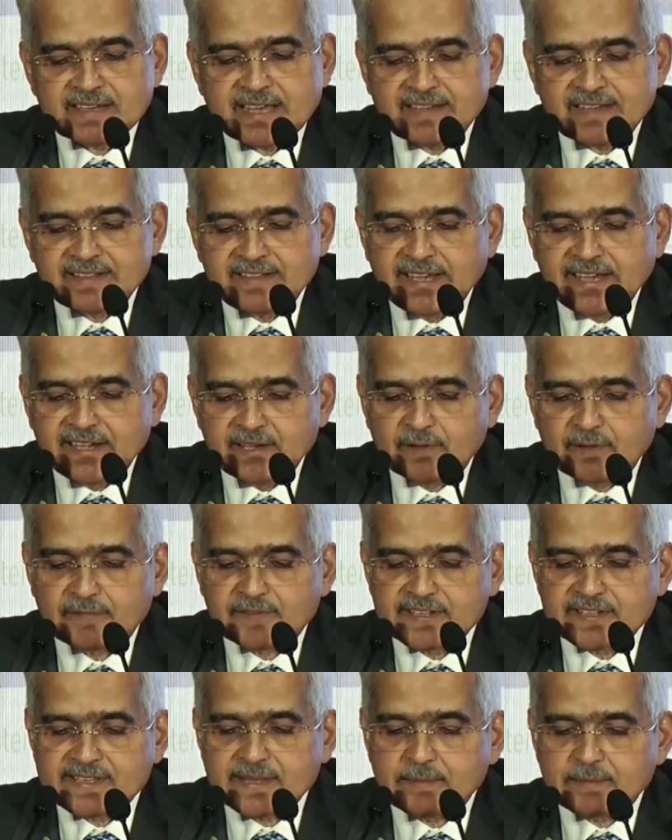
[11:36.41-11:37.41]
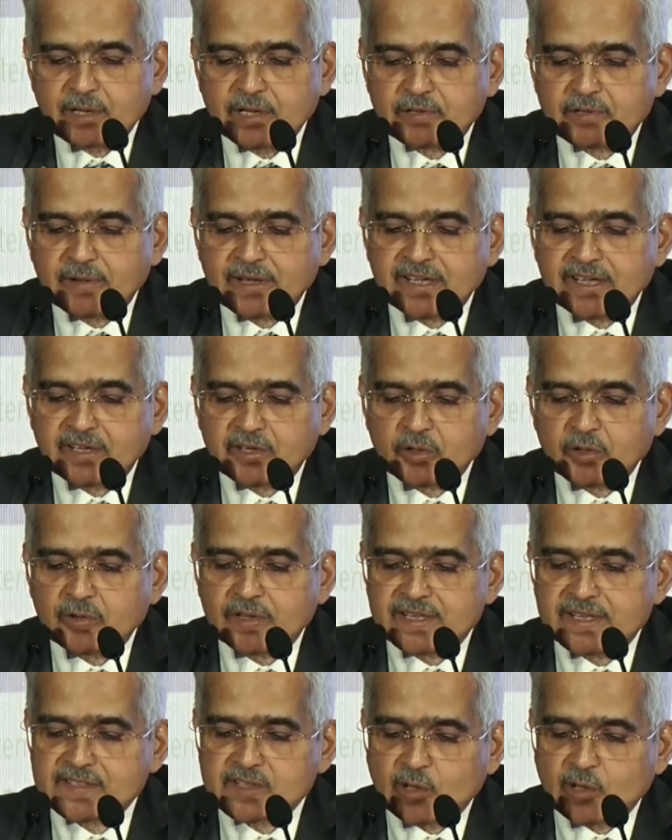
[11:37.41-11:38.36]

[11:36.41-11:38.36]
at the end of December 22 is